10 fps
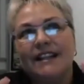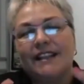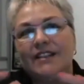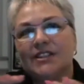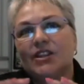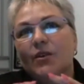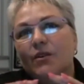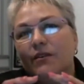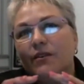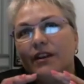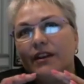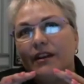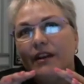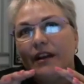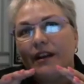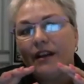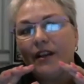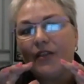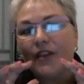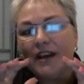like this. So
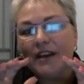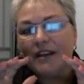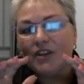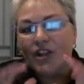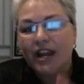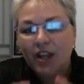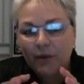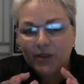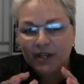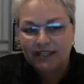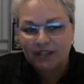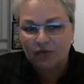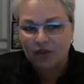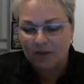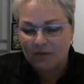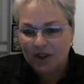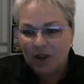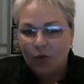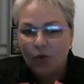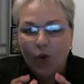the shiny object syndrome
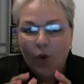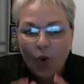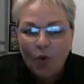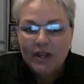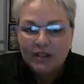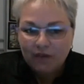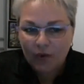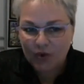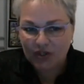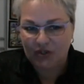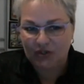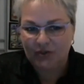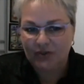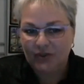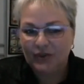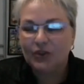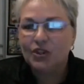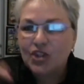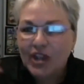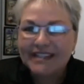will always force you
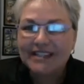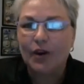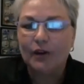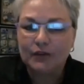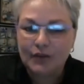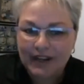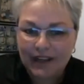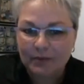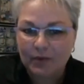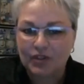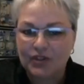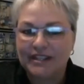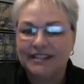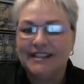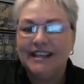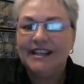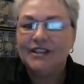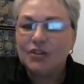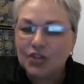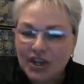to chase after another project,
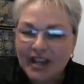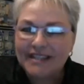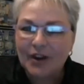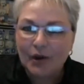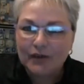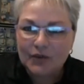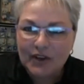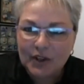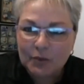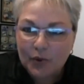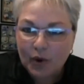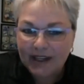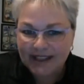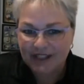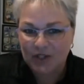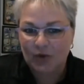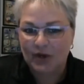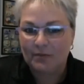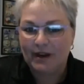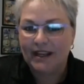to chase after a new product that you
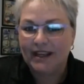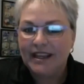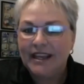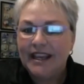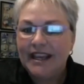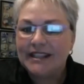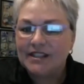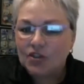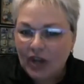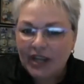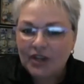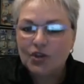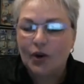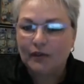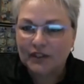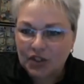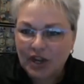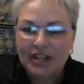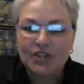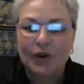want to buy. It's change after
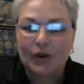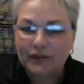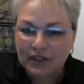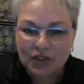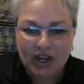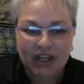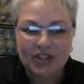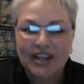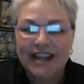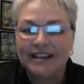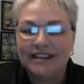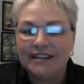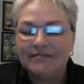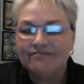change after change, and